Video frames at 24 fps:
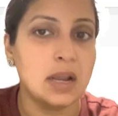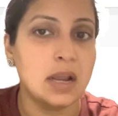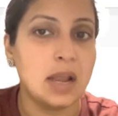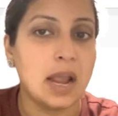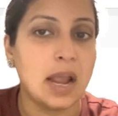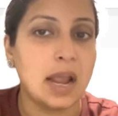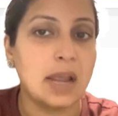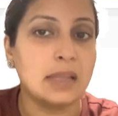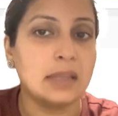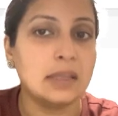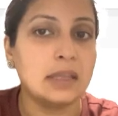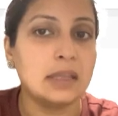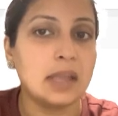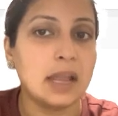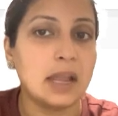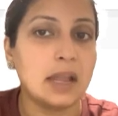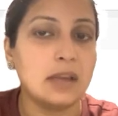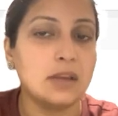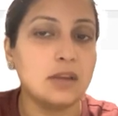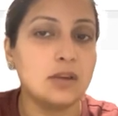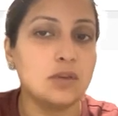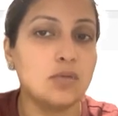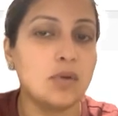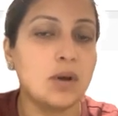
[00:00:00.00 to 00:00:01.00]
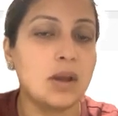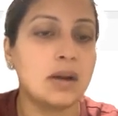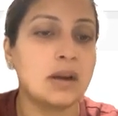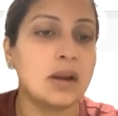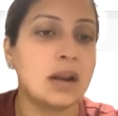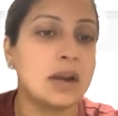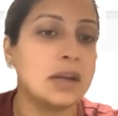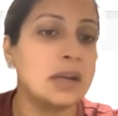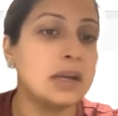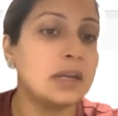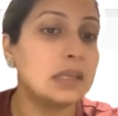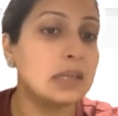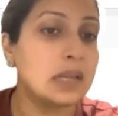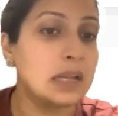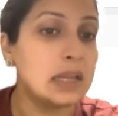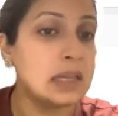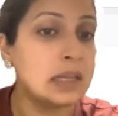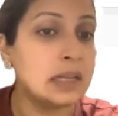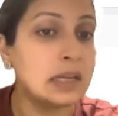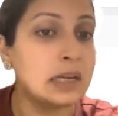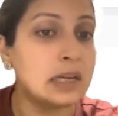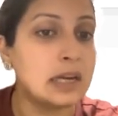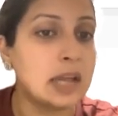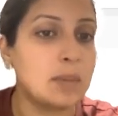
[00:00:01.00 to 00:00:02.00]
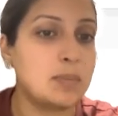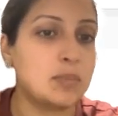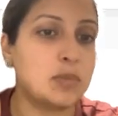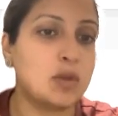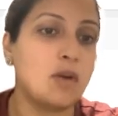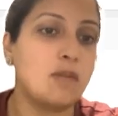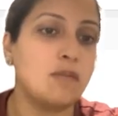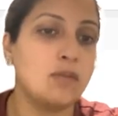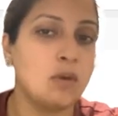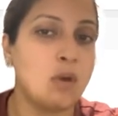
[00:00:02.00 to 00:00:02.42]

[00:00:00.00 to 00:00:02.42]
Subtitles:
And then you are running till the depth of